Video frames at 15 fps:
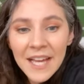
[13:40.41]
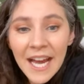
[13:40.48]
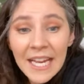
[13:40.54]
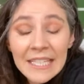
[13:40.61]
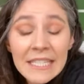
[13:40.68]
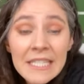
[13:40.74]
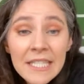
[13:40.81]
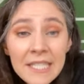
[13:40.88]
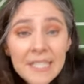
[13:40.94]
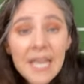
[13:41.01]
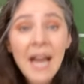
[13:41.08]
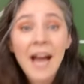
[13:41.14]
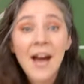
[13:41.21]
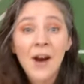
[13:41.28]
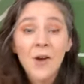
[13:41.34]
that is
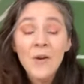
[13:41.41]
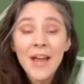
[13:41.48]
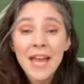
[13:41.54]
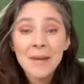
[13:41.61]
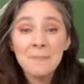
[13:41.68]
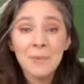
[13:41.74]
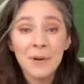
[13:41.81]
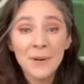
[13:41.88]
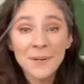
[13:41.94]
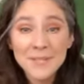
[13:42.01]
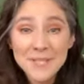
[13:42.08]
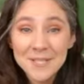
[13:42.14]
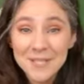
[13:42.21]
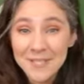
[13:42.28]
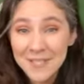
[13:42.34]
how a
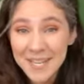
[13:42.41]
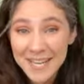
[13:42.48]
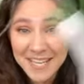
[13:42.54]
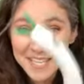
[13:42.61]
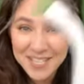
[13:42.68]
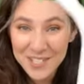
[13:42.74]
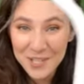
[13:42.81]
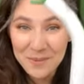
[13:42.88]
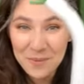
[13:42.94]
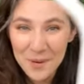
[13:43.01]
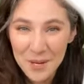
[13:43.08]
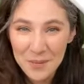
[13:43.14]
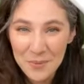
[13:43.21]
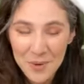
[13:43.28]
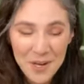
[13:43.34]
personal hygiene
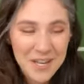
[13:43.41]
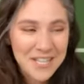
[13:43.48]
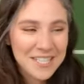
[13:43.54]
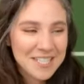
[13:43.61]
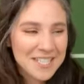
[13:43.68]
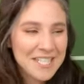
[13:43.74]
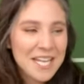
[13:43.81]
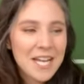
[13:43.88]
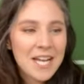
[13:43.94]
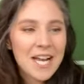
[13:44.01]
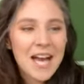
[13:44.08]
wand works.